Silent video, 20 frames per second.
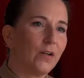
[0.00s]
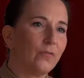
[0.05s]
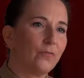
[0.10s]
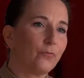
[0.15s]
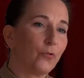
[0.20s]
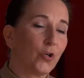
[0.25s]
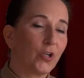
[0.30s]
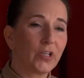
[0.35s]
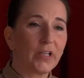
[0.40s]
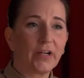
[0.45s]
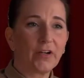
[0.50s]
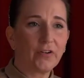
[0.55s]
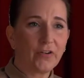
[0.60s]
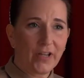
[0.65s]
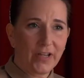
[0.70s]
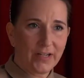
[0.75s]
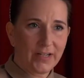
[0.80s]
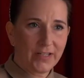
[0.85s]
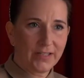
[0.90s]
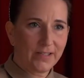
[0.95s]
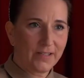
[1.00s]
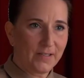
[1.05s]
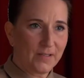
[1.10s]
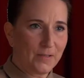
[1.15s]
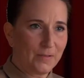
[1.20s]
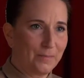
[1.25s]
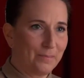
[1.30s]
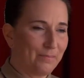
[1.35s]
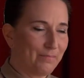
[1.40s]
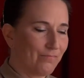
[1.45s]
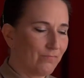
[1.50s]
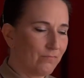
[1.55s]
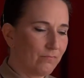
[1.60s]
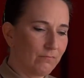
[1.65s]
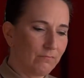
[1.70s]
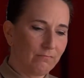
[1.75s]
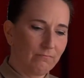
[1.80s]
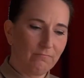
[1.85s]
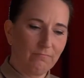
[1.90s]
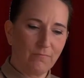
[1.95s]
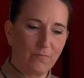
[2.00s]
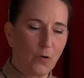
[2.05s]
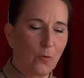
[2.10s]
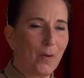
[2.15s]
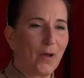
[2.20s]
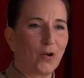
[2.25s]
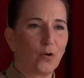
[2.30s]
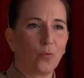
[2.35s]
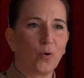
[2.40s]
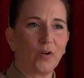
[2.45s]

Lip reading: For a clarinetist, no matter